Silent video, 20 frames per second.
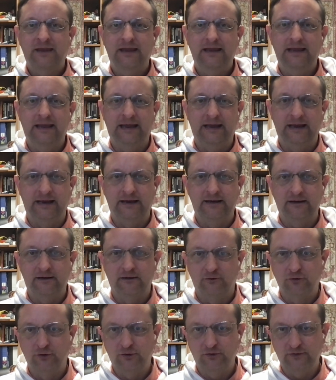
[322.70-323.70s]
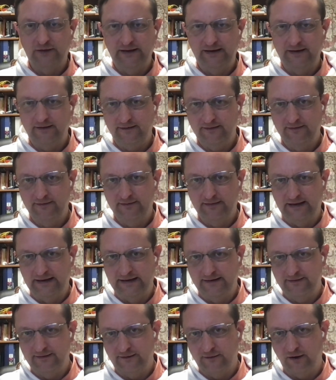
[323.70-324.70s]
and it'll look like
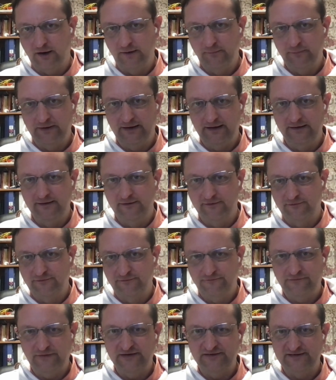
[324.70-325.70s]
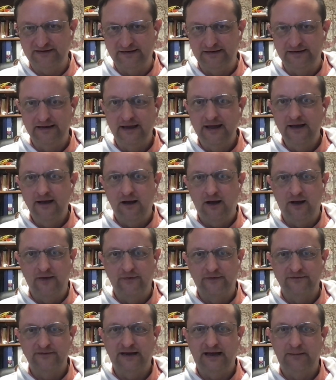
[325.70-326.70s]
the carpet is fuzzy on
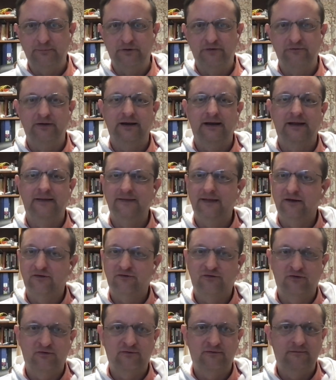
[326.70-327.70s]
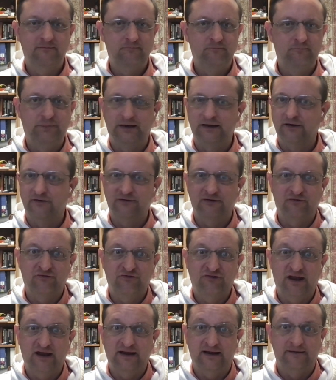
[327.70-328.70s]
the top of it, and that's just because it's
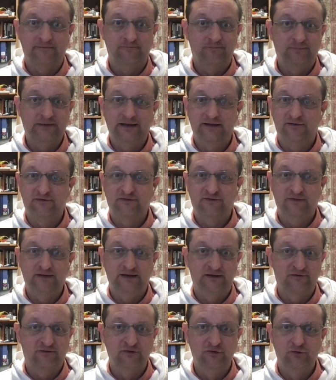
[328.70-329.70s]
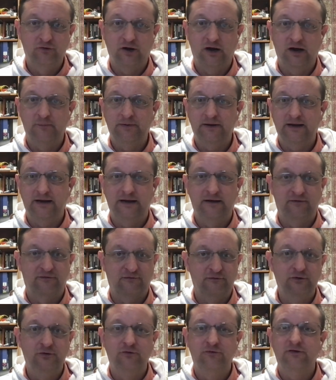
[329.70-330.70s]
shedding. It's new carpet and it's
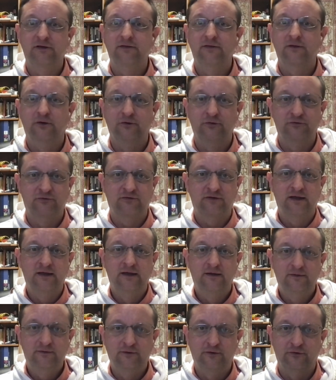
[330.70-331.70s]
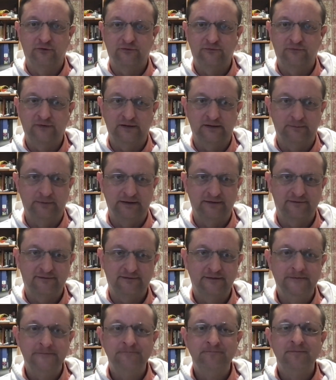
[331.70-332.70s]
losing those
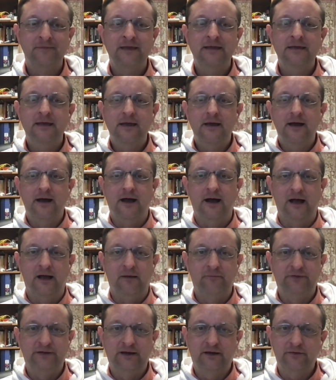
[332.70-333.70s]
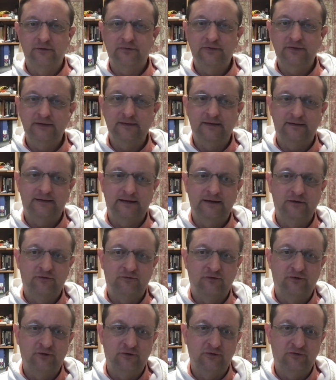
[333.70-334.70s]
filaments. The other thing that they
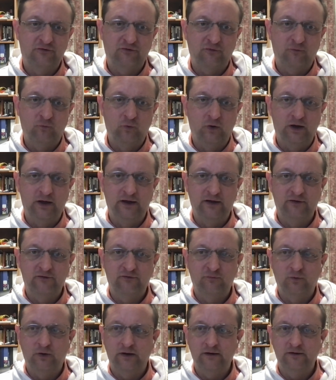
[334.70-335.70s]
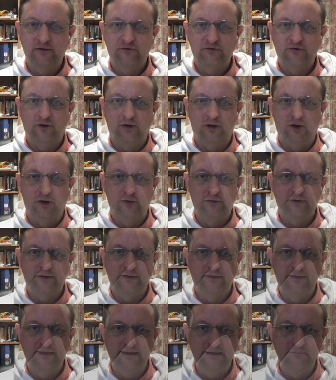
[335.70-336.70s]
introduced was what is called the